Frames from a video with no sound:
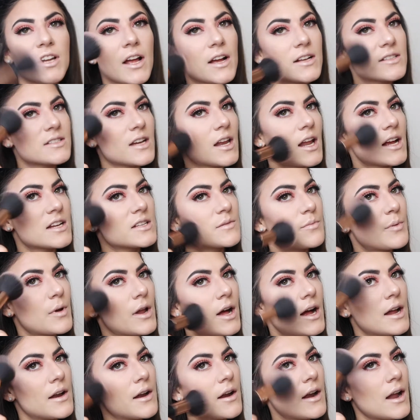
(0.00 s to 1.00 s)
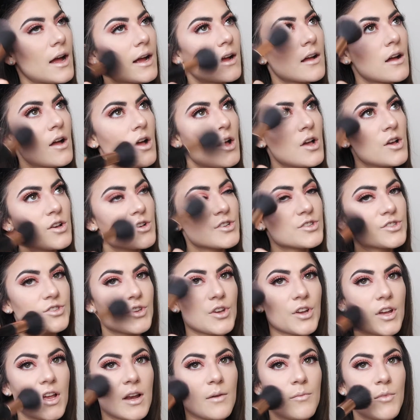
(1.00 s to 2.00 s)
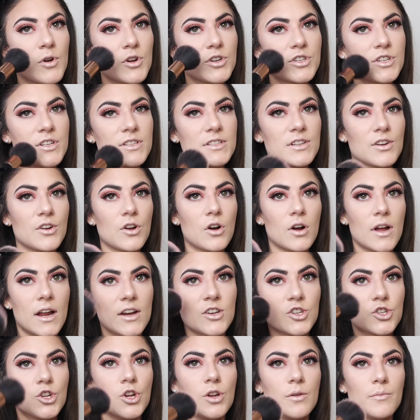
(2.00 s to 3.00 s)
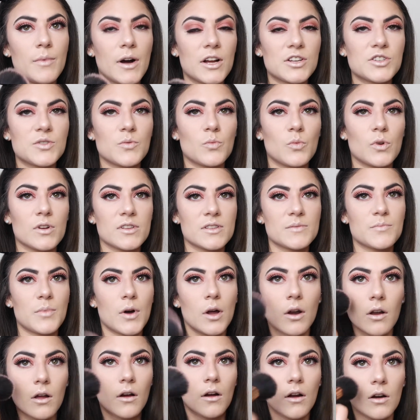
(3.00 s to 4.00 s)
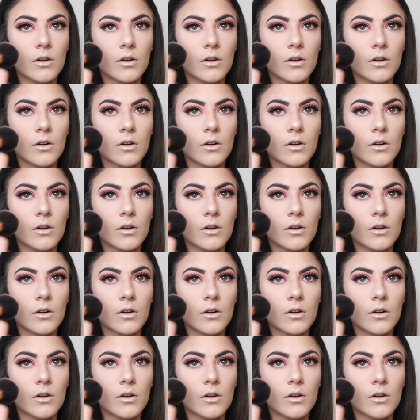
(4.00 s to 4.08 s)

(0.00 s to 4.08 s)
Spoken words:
Like I like to apply it in like circular motions and not get too much in one spot.